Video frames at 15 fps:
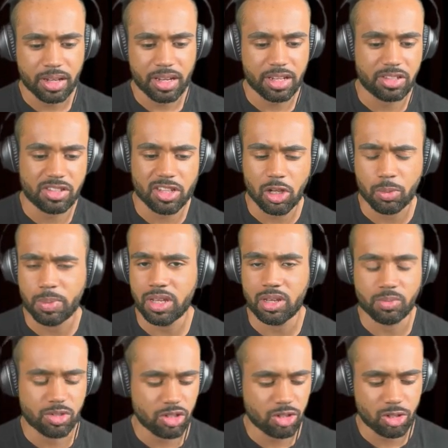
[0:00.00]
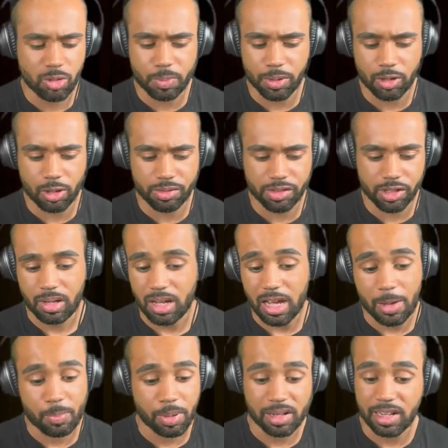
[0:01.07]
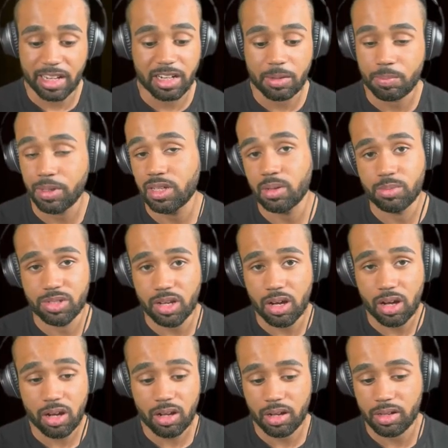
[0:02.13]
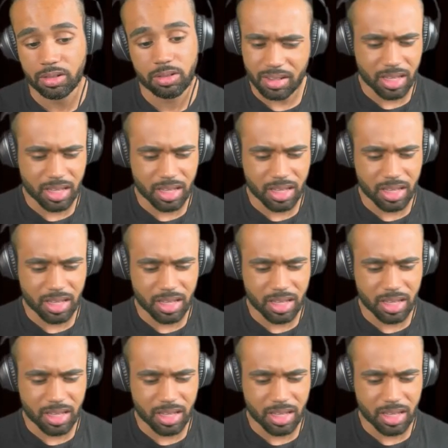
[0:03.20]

A cell becomes a supernova. A planet becomes a heart.